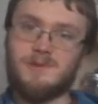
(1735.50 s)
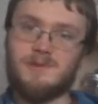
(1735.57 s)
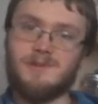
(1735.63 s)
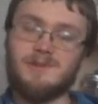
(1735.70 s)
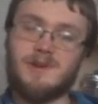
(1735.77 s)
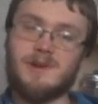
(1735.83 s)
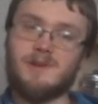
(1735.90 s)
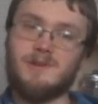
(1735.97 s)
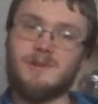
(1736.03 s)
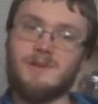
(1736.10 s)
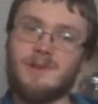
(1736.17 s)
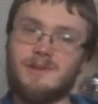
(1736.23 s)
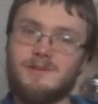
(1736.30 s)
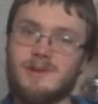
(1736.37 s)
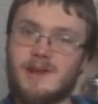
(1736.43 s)
to start
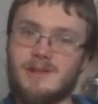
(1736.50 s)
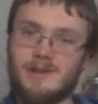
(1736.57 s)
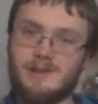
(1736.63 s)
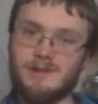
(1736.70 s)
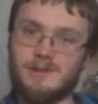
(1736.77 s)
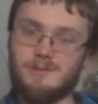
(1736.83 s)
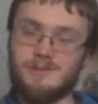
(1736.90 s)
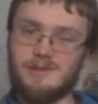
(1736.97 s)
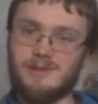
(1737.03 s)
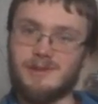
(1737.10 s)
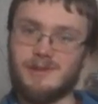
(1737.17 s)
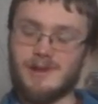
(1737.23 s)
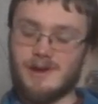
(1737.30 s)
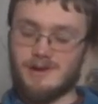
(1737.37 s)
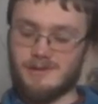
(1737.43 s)
growing dry legumes in the
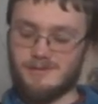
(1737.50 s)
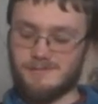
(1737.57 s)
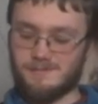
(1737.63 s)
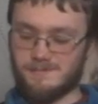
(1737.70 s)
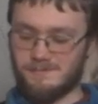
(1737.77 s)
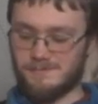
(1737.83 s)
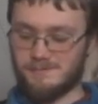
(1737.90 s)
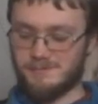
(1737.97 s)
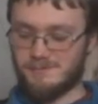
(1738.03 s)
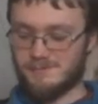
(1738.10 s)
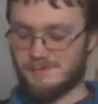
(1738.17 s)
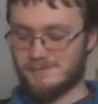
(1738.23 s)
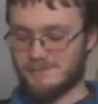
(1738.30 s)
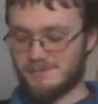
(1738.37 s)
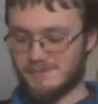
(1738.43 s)
garden.
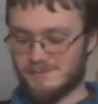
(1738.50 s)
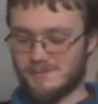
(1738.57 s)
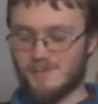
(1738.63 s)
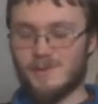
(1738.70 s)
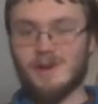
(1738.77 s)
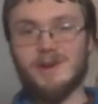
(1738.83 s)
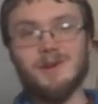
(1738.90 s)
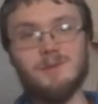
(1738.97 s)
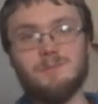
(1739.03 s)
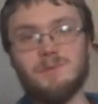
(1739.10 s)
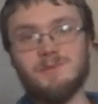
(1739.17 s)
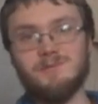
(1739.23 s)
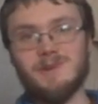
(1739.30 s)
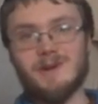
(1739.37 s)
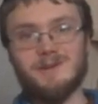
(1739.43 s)
I hope you
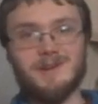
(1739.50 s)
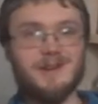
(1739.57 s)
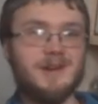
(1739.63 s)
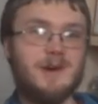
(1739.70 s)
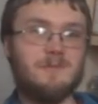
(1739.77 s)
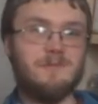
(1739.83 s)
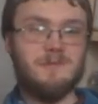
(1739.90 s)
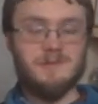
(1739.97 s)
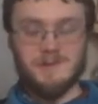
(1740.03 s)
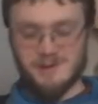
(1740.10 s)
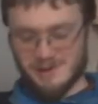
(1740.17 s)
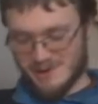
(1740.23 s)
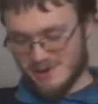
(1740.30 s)
found it helpful, and